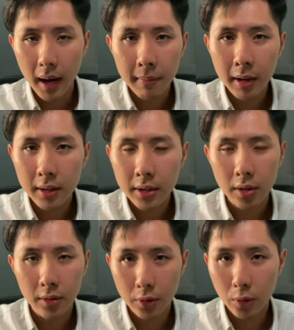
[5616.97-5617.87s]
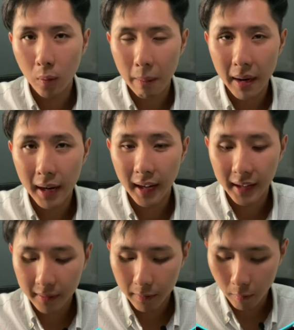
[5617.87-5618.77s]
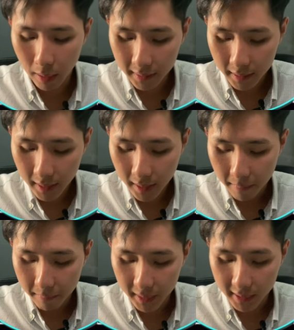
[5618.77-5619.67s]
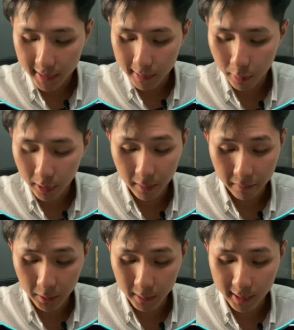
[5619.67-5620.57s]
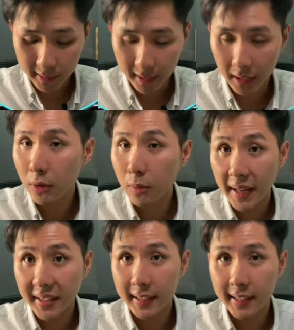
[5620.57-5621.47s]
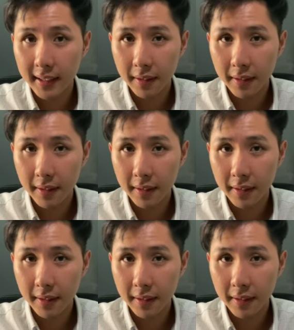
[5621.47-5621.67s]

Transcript: I'm not going to go through one by one because it's pretty confusing. There are two methods.